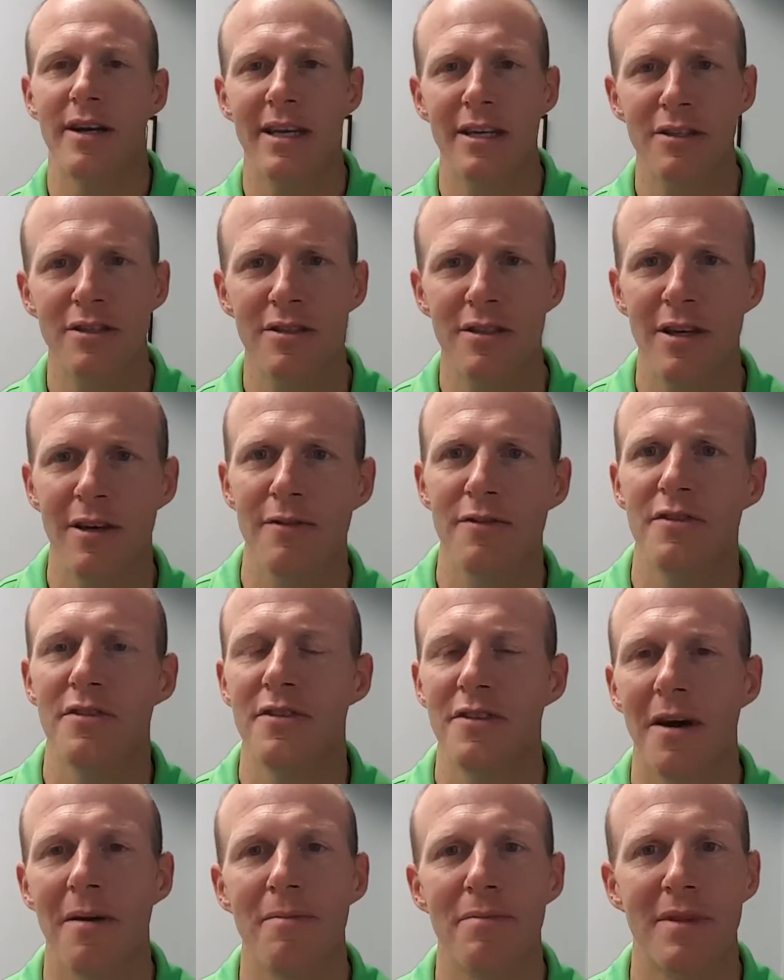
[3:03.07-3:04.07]
Get yourself
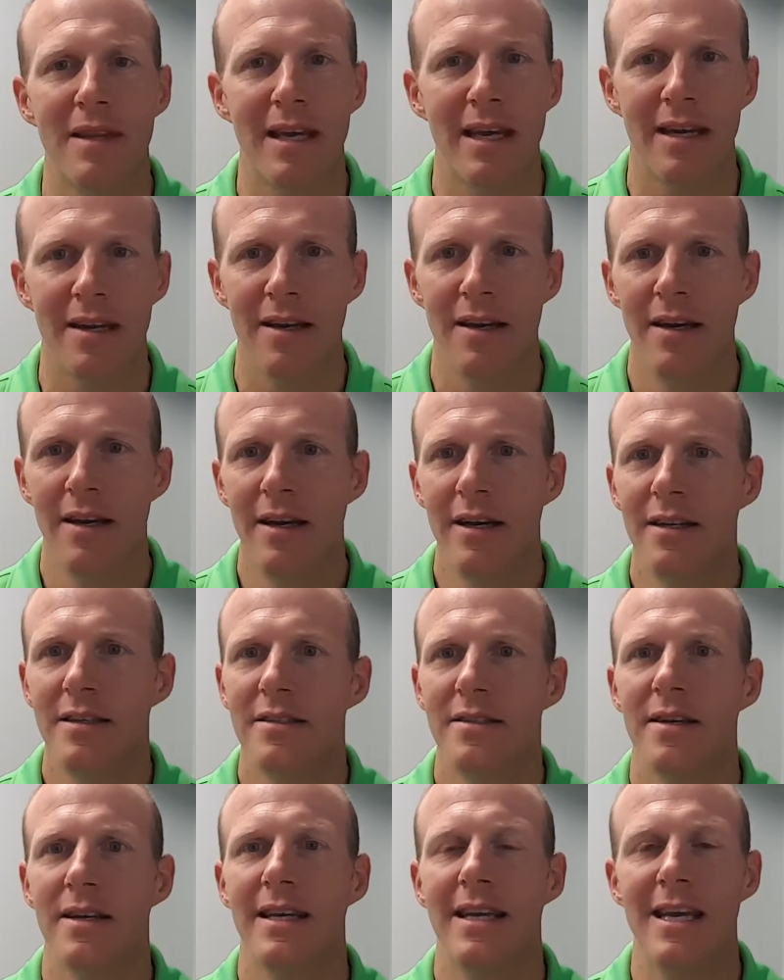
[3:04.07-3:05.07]
something
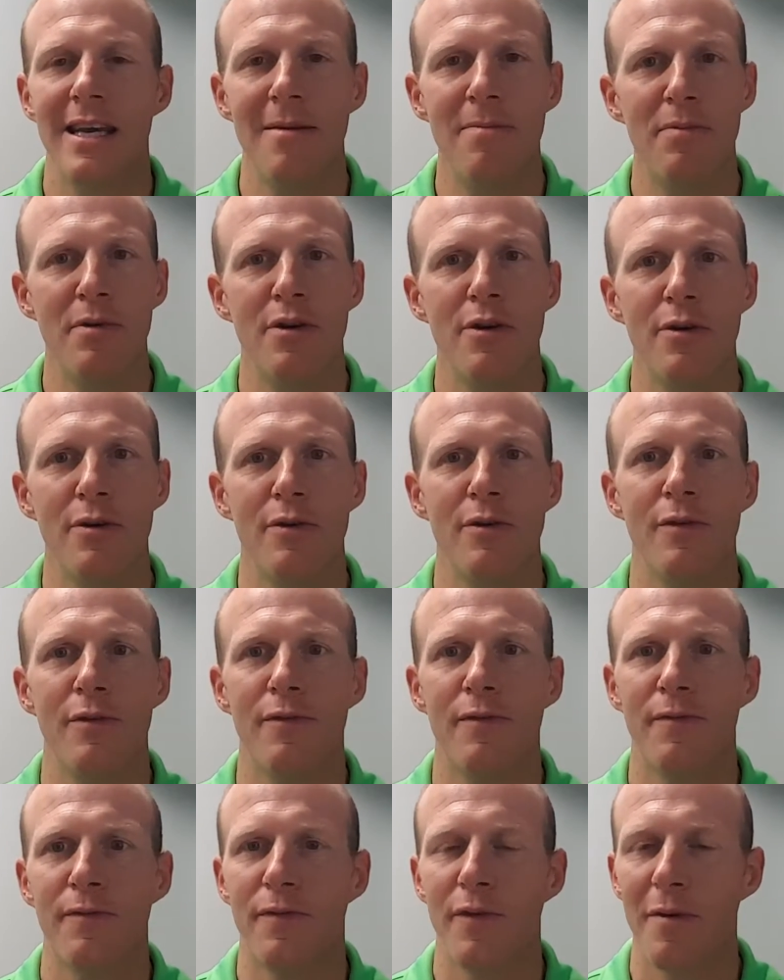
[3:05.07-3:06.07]
to keep you
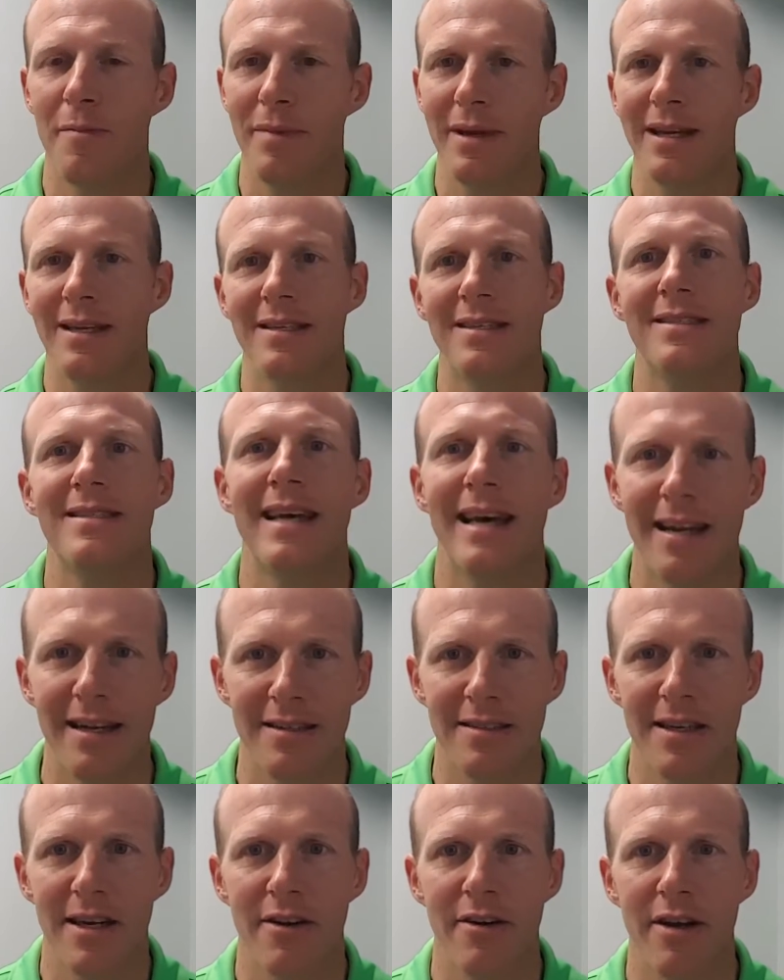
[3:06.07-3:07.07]
from being
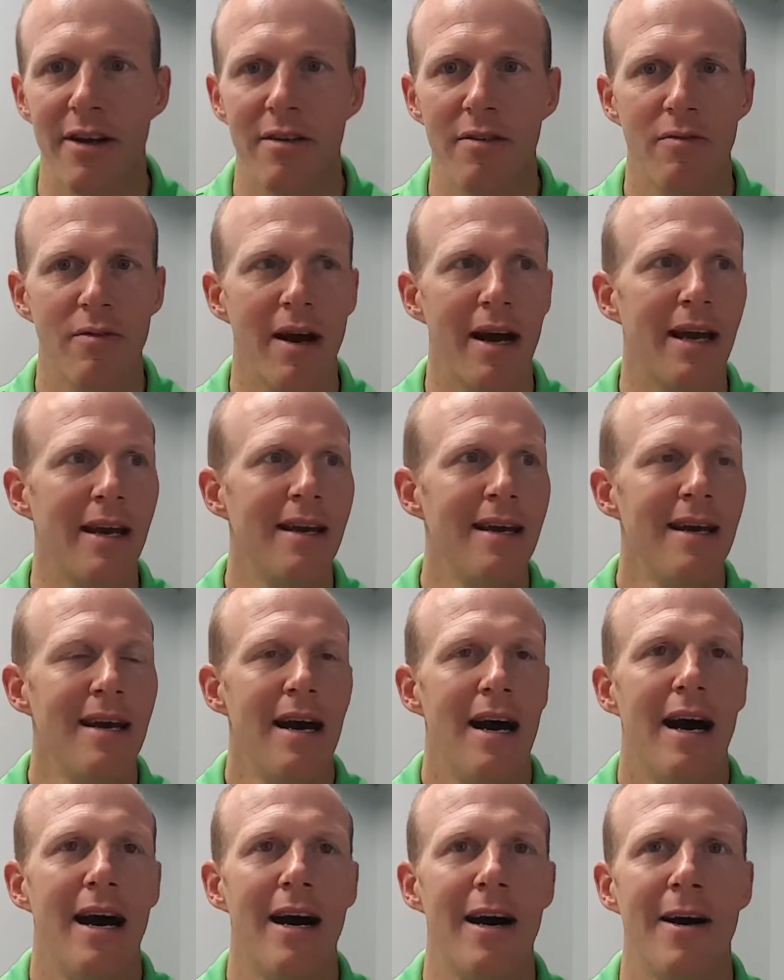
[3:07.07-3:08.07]
sedentary, right?
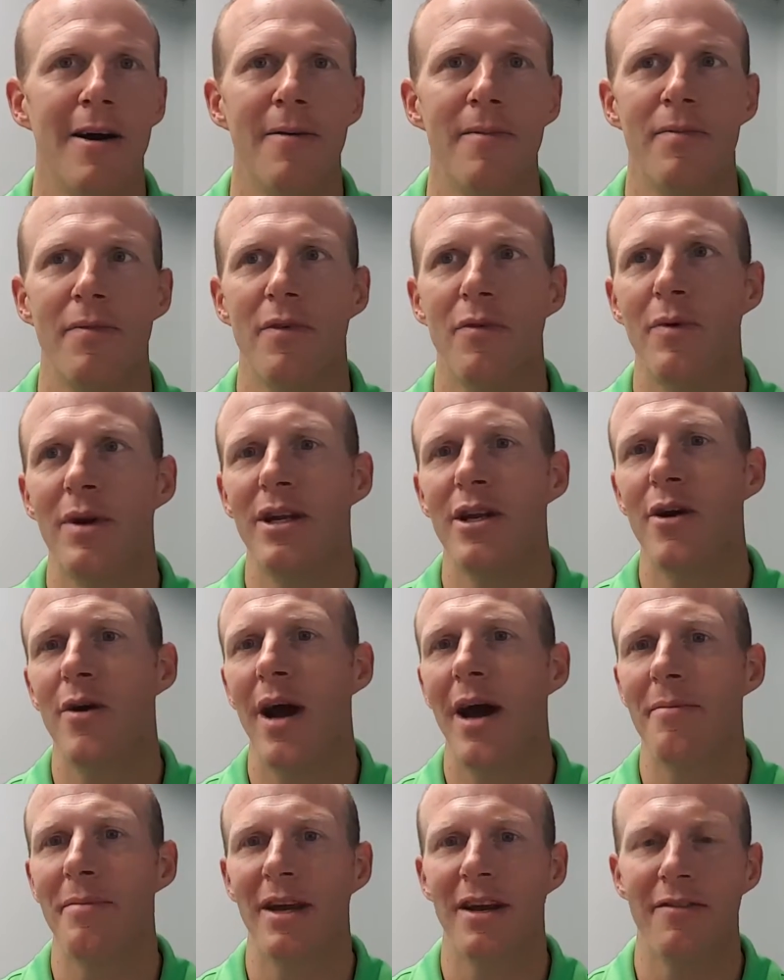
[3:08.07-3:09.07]
We know
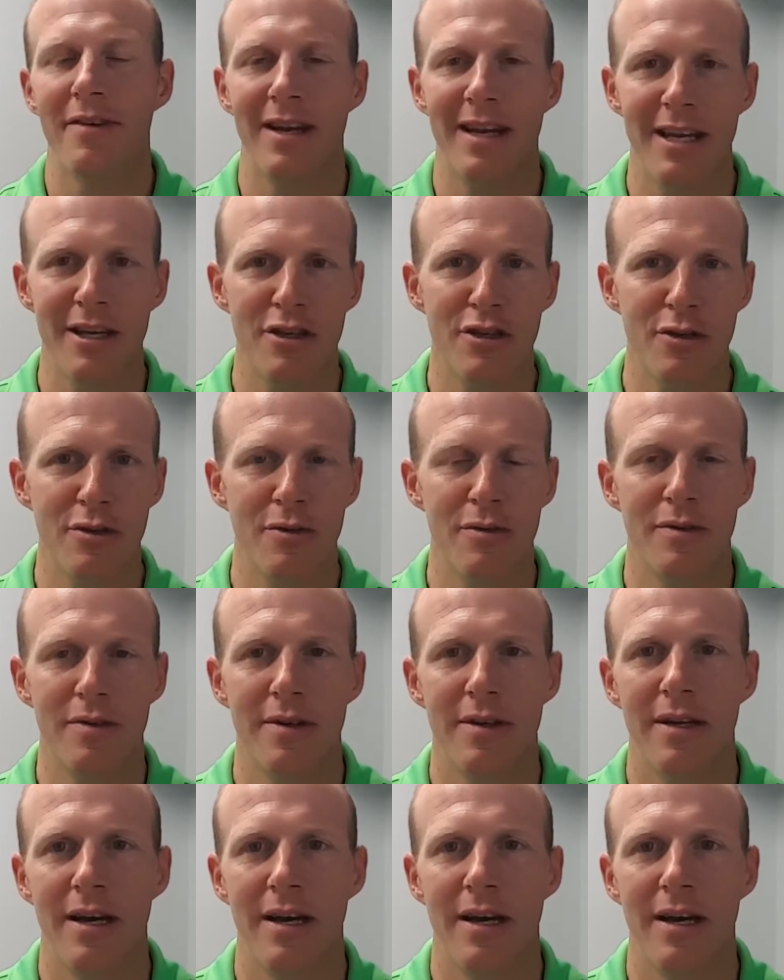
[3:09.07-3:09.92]
how big of an issue,